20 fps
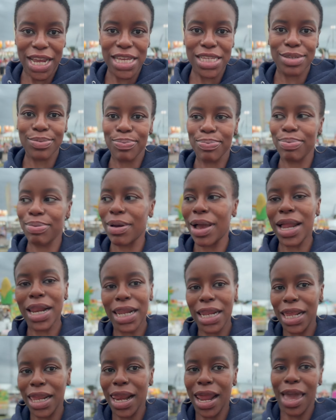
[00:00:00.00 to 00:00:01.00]
It's
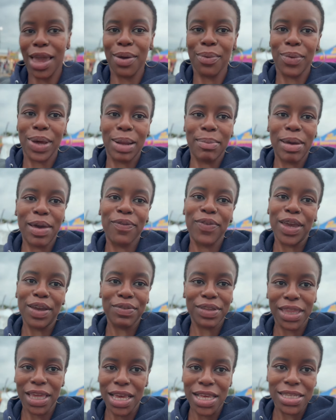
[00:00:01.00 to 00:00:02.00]
probably like one of my
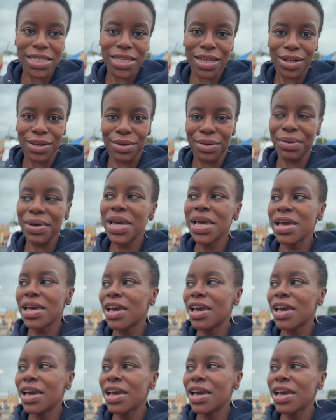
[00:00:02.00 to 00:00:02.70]
favorite things to do